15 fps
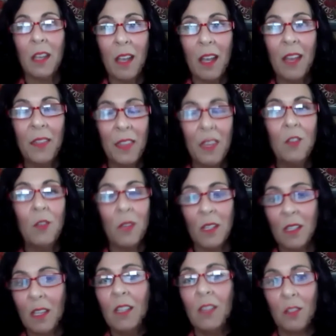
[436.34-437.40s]
I think you
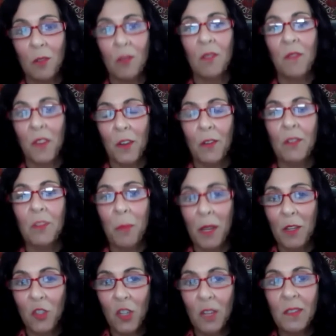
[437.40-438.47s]
can ease those fears
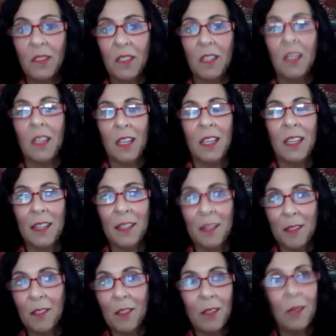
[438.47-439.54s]
by just
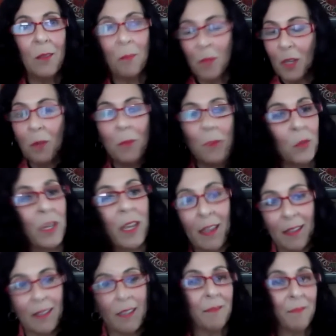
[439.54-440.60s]
communicating.